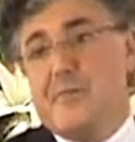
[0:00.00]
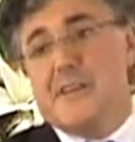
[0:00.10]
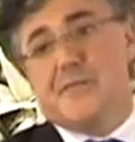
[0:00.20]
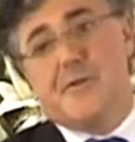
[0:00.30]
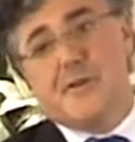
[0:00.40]

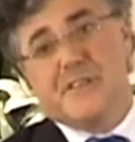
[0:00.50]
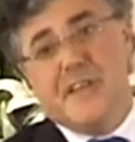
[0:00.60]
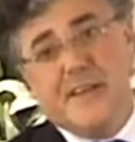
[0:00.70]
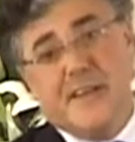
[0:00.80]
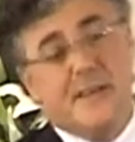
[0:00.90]
much for
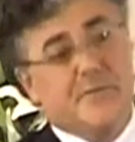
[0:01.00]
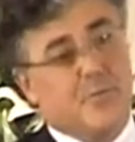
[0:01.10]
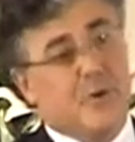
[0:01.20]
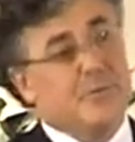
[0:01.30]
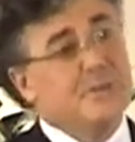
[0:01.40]
attending.
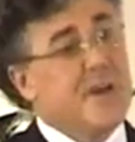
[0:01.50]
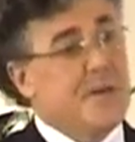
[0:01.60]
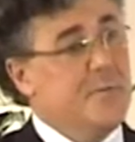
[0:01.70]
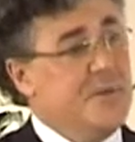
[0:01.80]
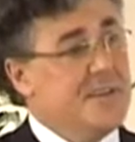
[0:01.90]
What's
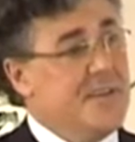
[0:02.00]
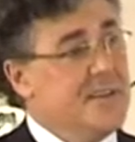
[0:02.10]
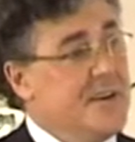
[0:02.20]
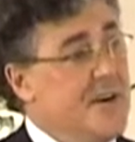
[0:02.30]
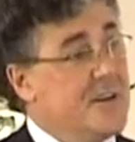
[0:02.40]
going to be said
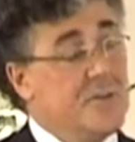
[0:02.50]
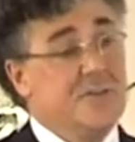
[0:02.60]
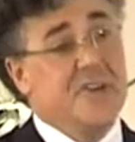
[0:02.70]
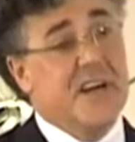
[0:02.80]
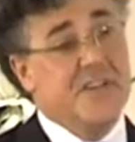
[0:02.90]
tonight
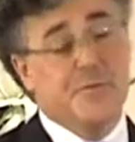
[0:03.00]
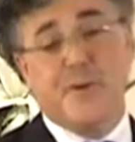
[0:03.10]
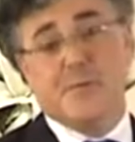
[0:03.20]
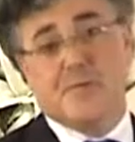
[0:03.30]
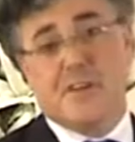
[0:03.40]
could change
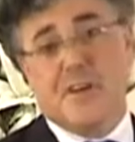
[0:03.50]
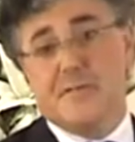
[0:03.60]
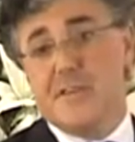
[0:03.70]
people's life.